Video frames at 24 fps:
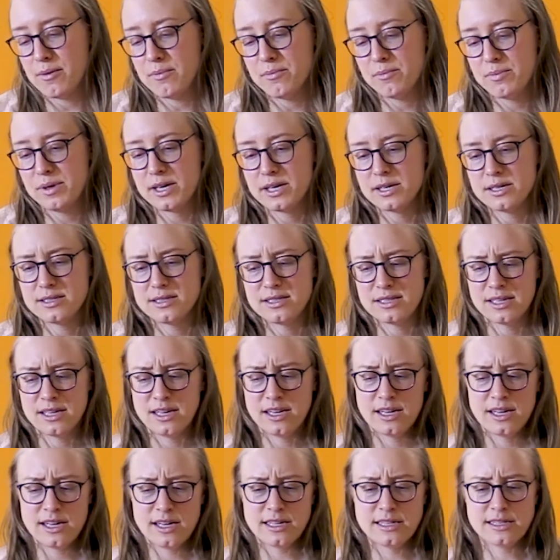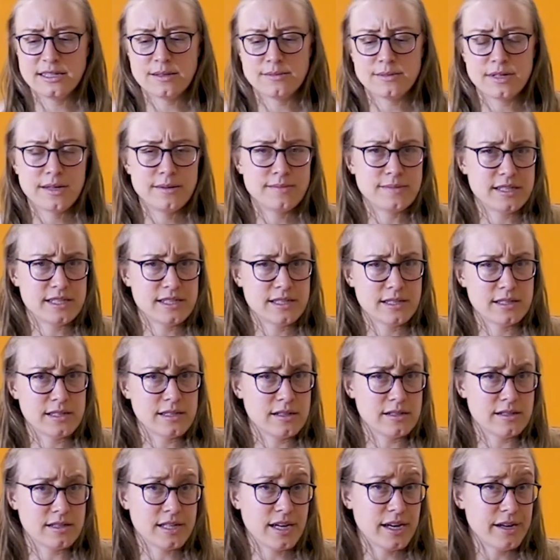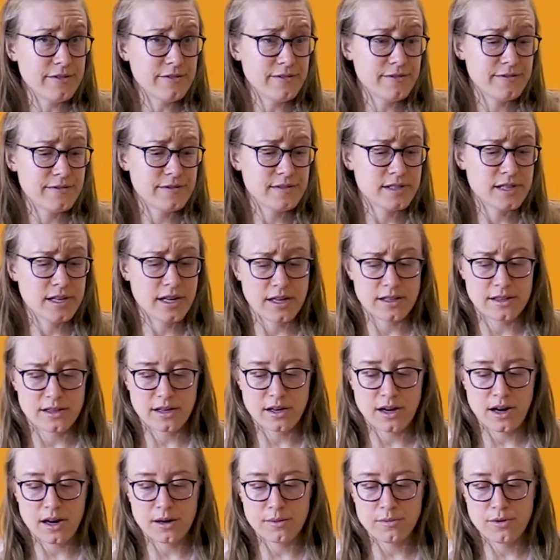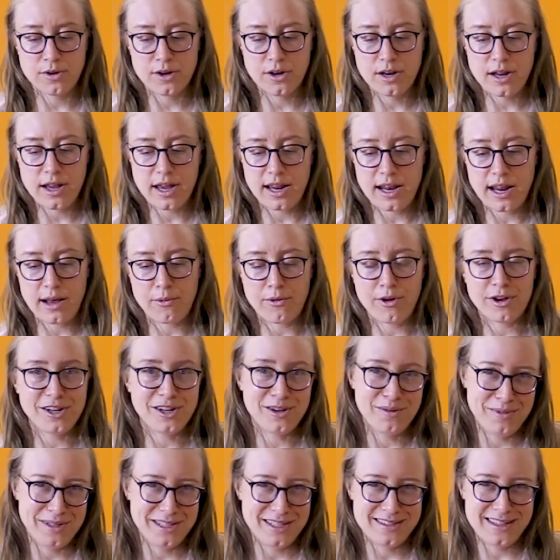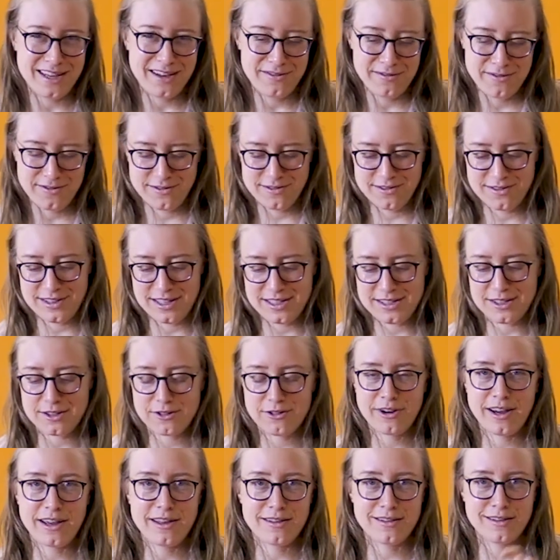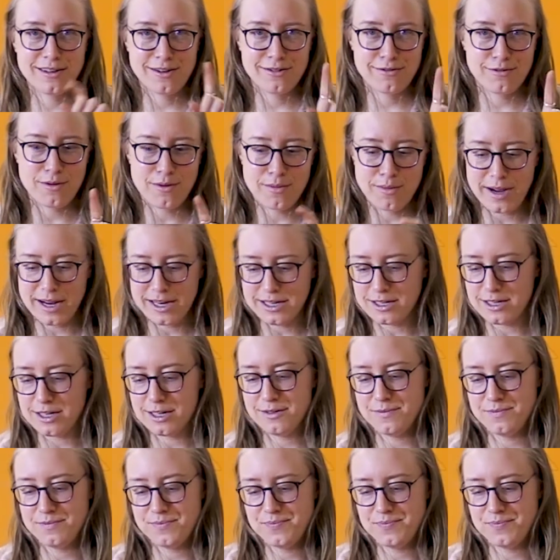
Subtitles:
because sometimes it's a little tough to cut the cardboard, and I want you to be safe. That's a great reminder.